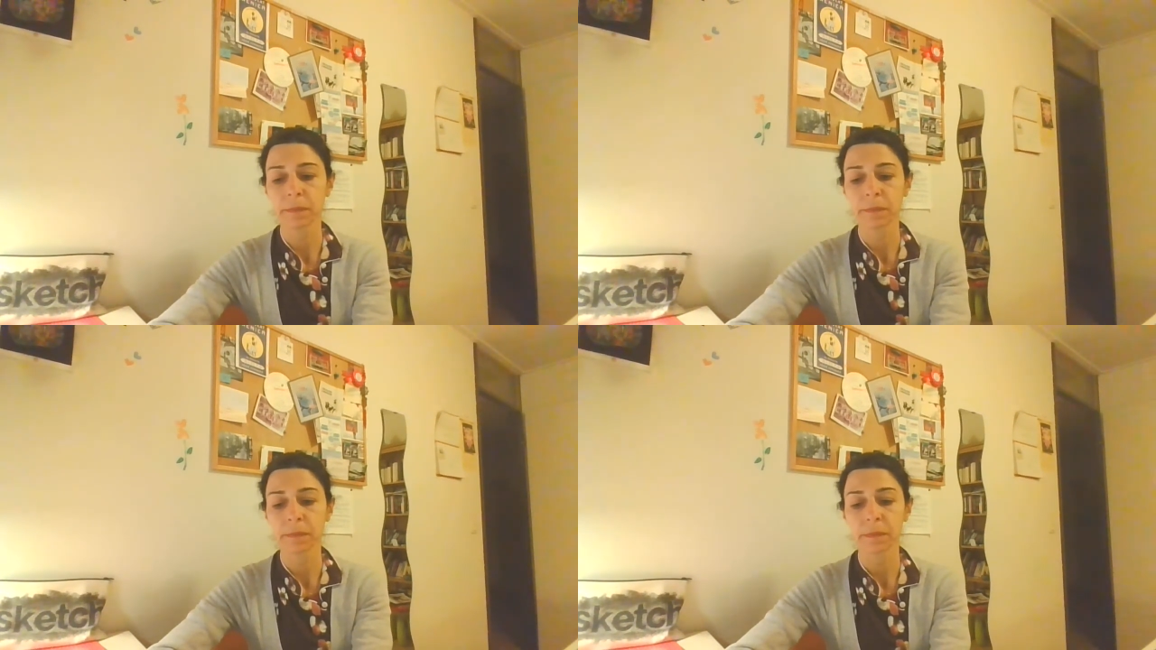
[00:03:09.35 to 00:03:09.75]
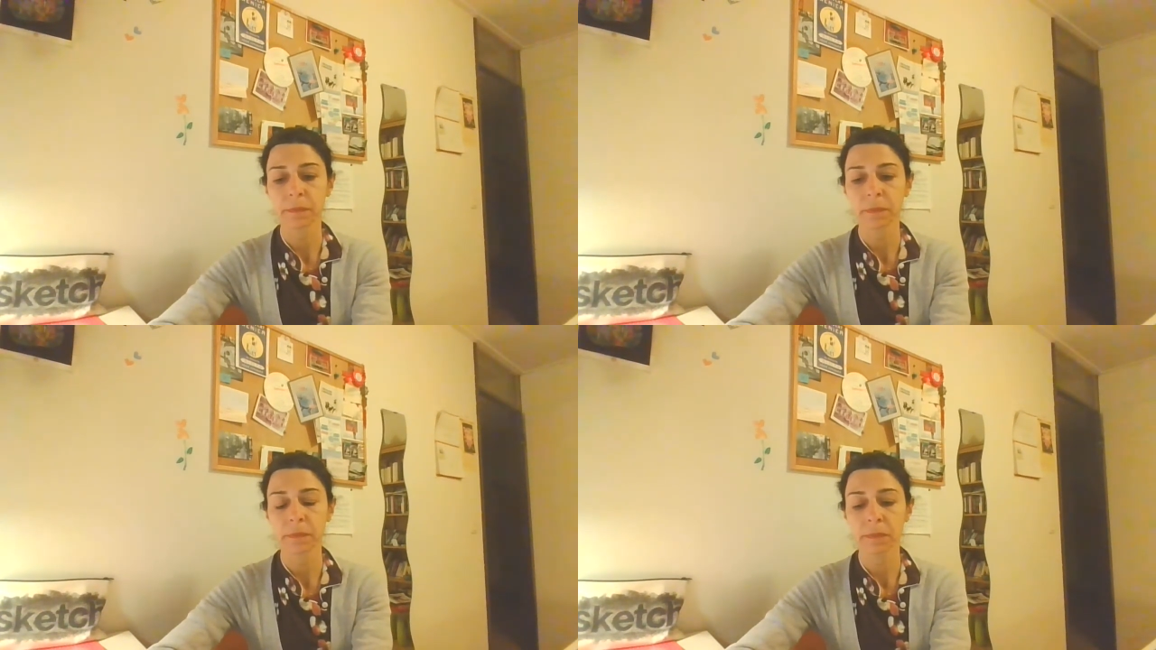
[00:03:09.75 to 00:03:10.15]

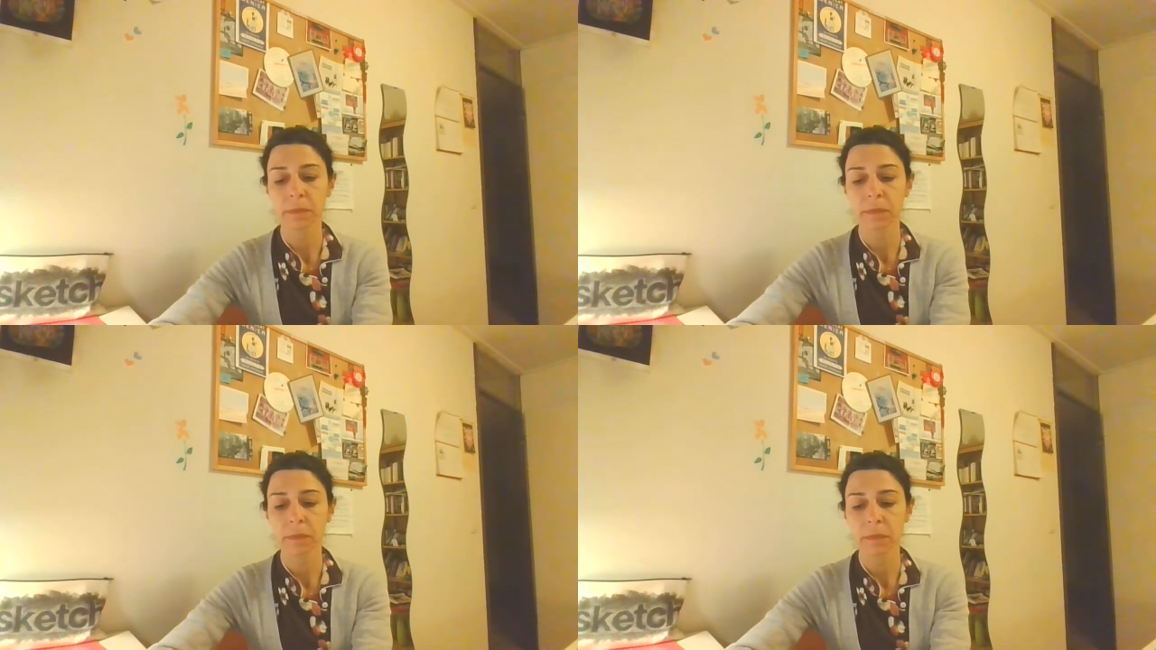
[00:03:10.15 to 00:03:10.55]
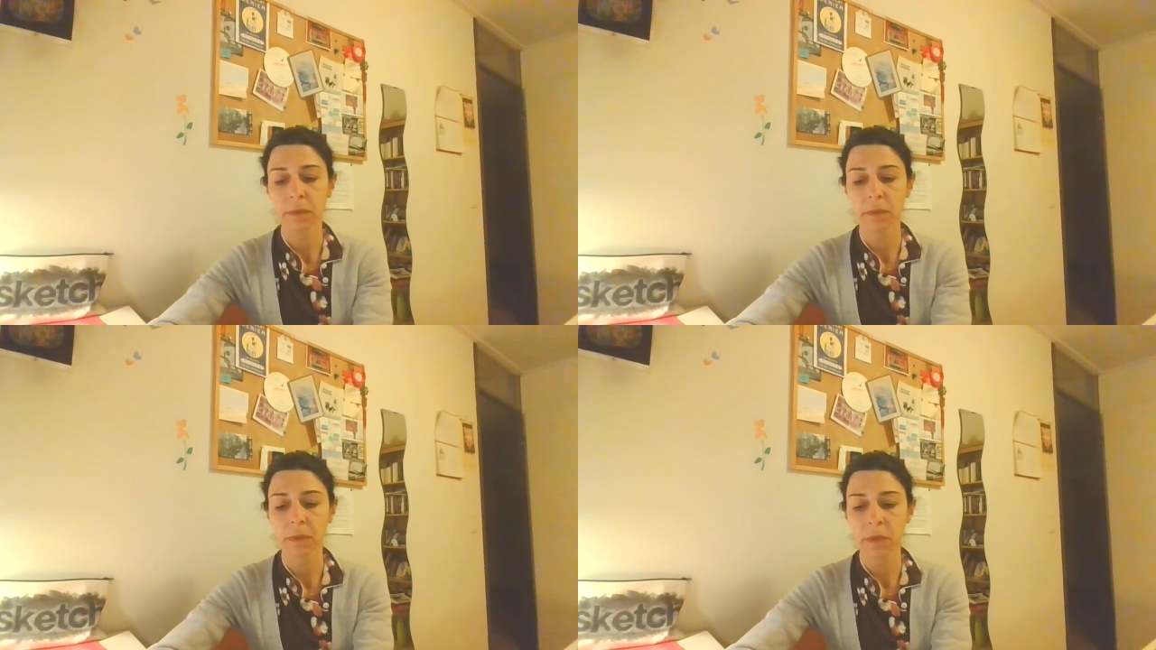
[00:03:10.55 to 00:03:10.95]

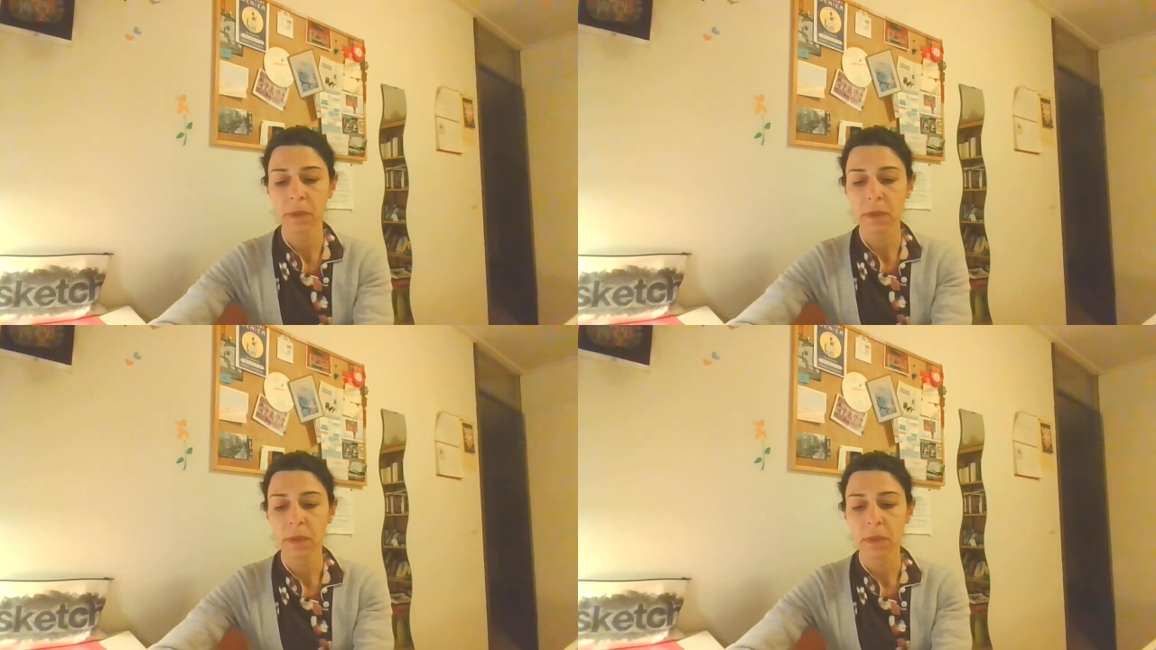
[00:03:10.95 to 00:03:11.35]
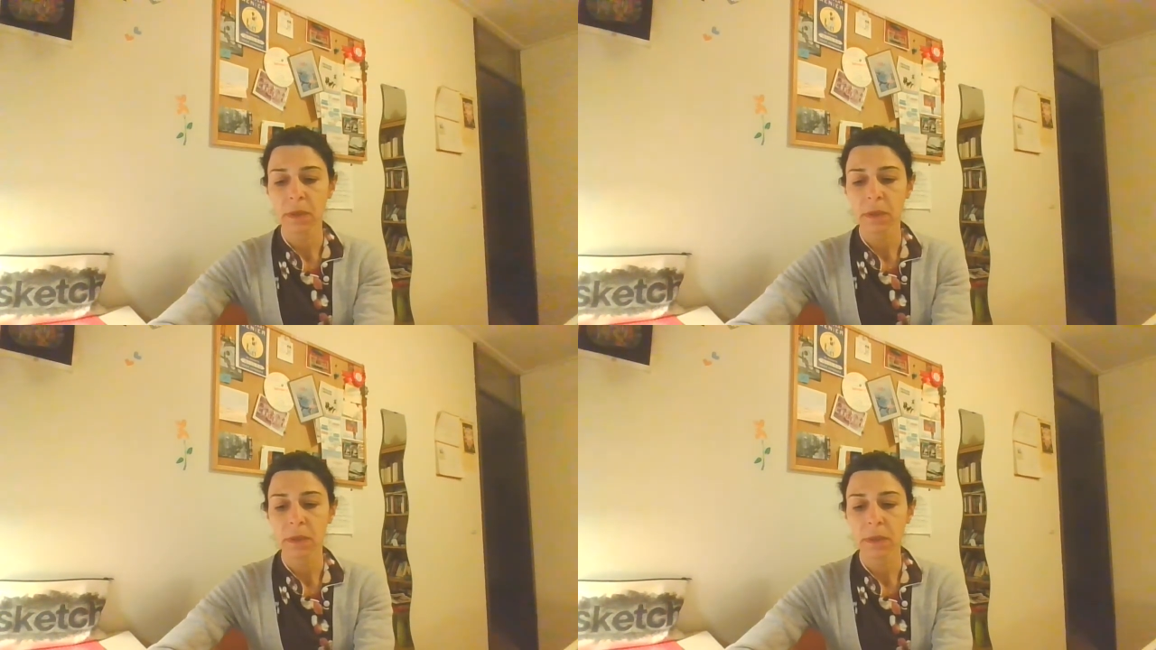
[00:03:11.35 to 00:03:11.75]

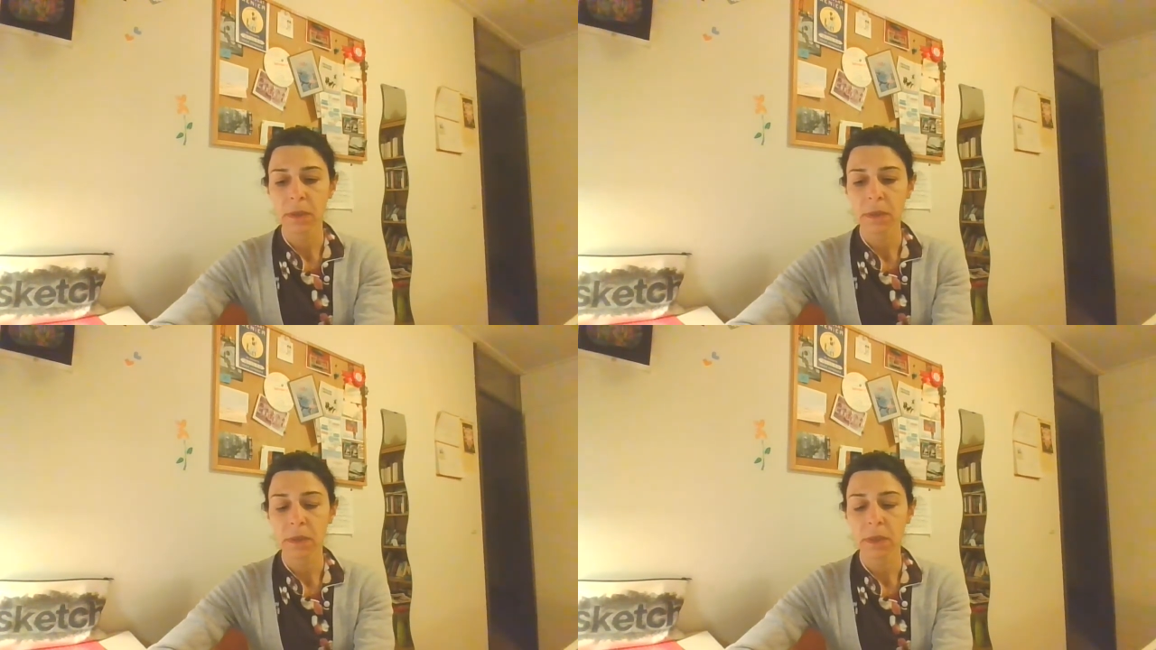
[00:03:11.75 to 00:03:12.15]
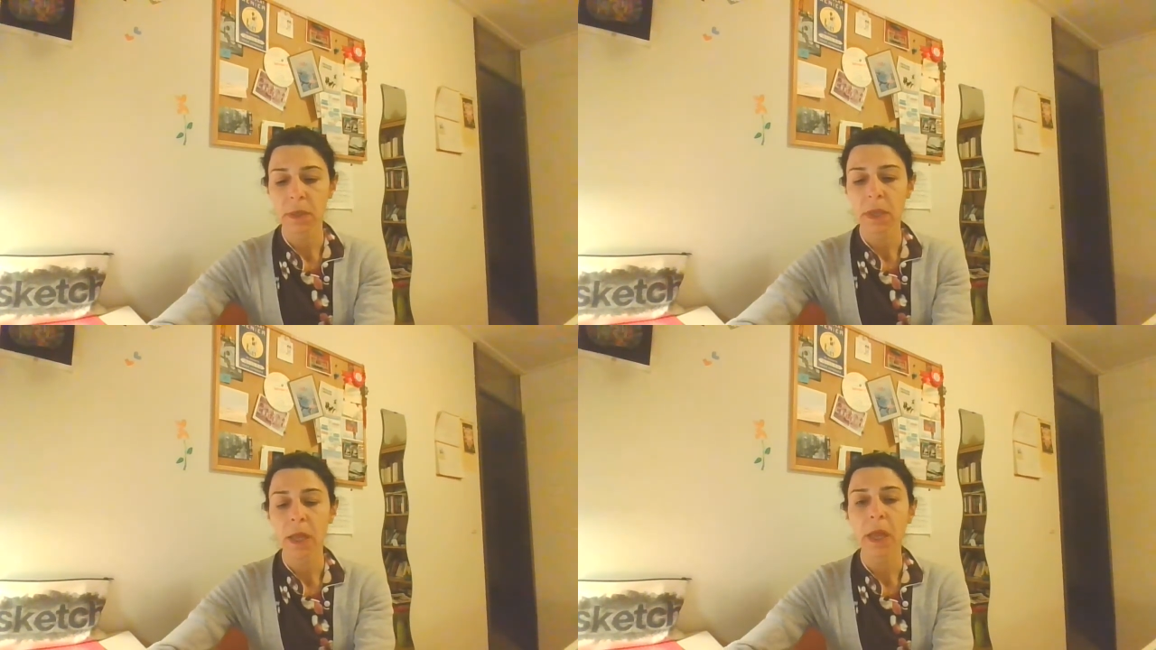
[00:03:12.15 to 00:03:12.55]

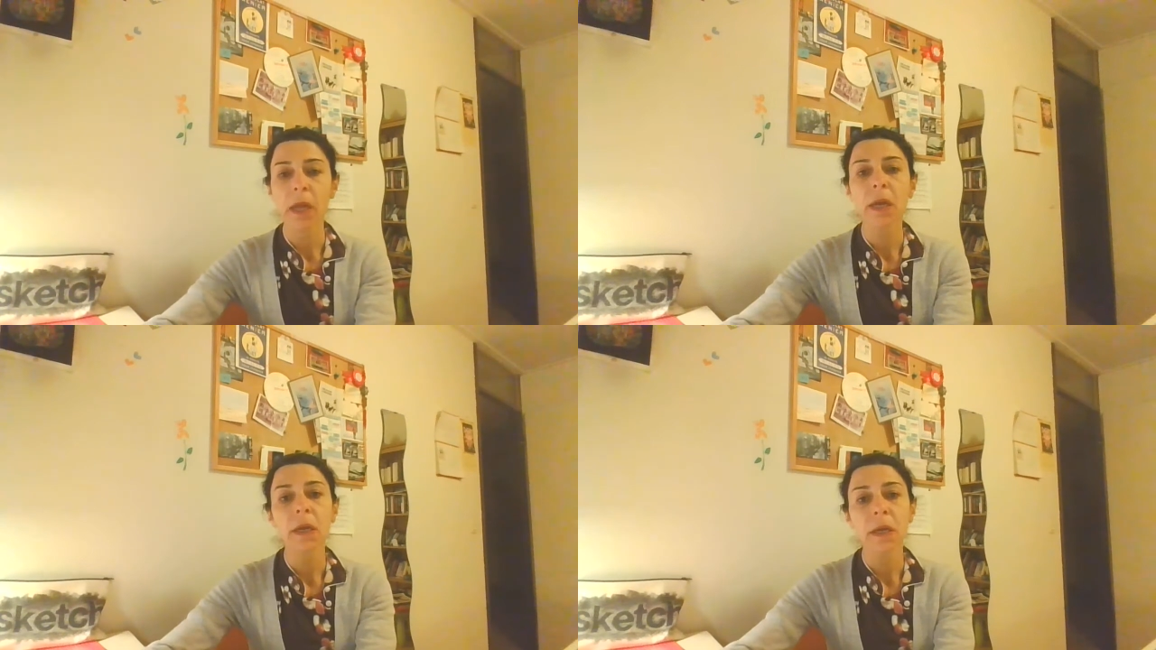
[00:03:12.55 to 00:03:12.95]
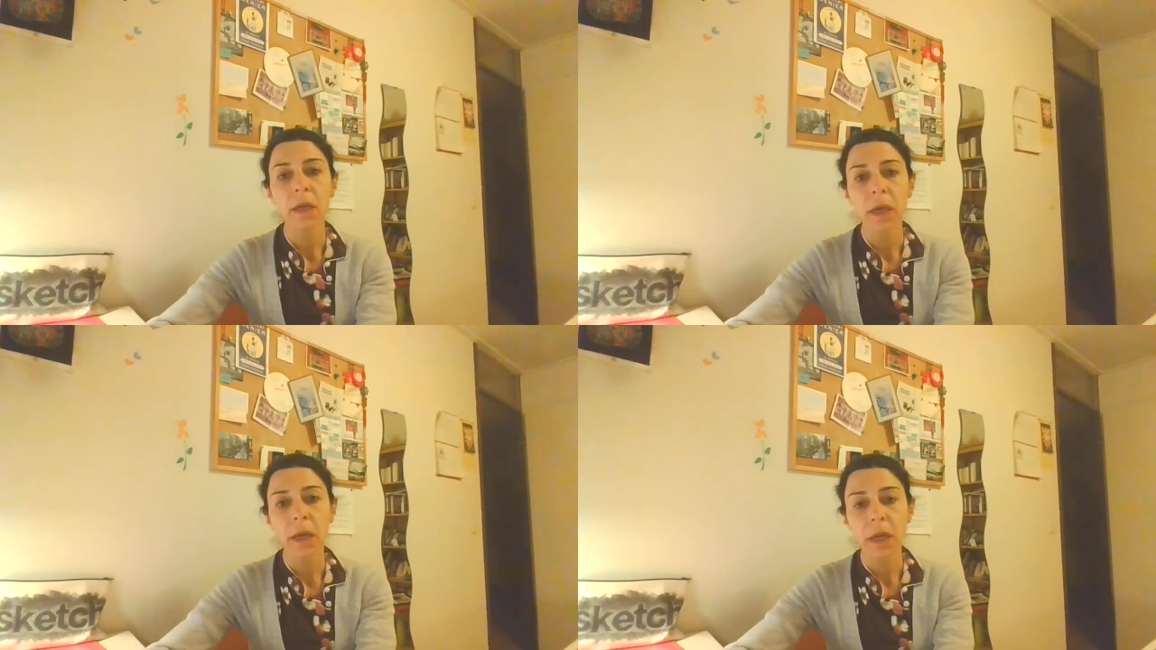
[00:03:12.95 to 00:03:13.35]
No one is speaking in this clip.